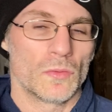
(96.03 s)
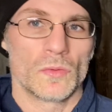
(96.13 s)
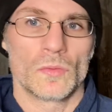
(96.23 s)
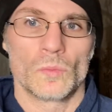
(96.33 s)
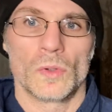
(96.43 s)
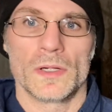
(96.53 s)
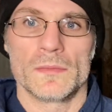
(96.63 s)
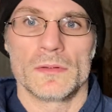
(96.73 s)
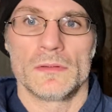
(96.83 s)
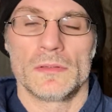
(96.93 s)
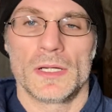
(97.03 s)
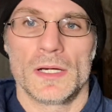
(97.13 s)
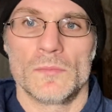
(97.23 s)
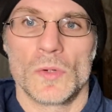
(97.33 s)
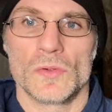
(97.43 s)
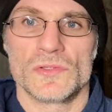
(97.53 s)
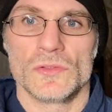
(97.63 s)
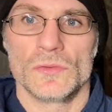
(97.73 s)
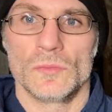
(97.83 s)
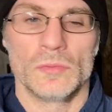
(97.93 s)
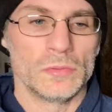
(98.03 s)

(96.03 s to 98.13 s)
one MOTU